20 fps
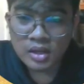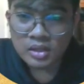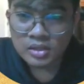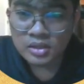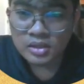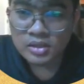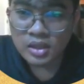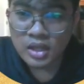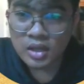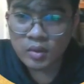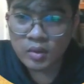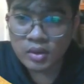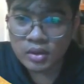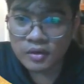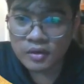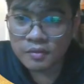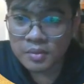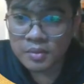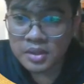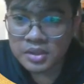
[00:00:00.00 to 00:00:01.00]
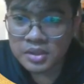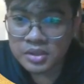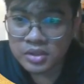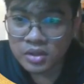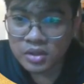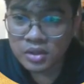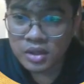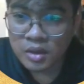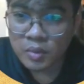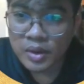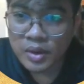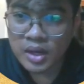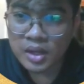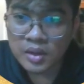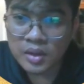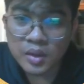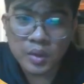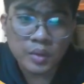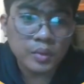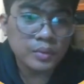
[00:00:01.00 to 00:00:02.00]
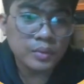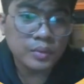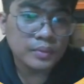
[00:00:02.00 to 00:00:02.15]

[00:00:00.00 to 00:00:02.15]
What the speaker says: just like what I mentioned a while ago.